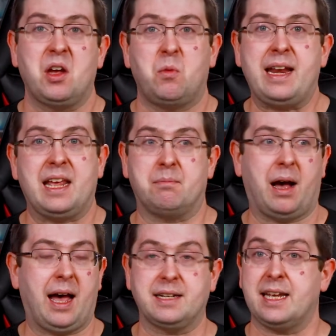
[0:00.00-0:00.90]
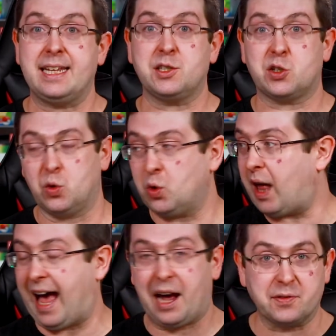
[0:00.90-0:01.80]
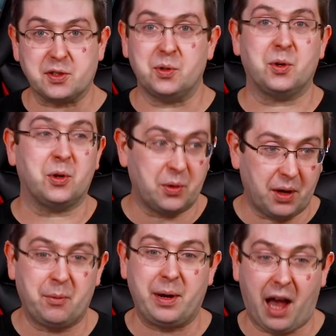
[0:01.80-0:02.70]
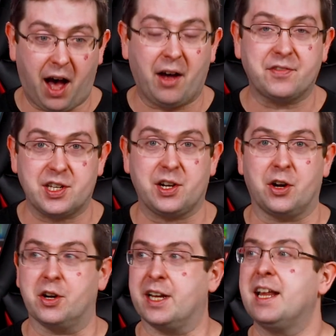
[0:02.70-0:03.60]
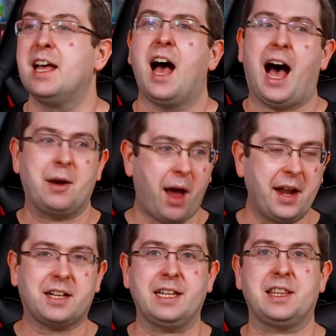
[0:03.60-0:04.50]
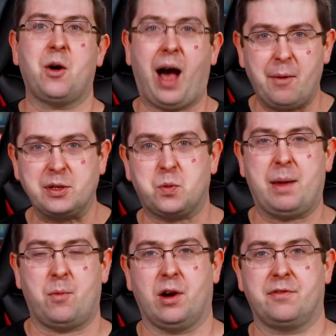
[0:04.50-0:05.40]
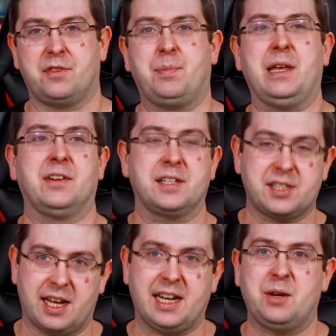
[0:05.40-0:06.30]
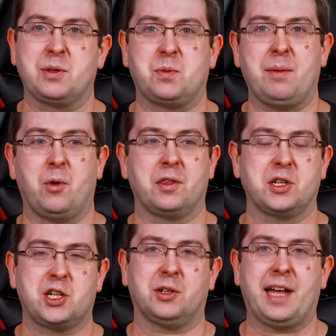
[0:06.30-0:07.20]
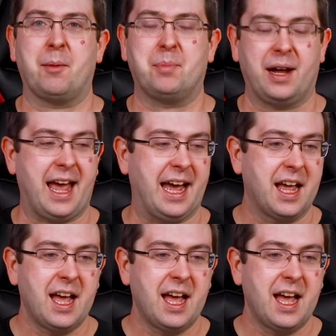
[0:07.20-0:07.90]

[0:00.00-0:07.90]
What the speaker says: We didn't mind. In school, out of school, we often heard it. Ironically, though, I was way more of the Beavis and he was way more of the chilled out Butthead.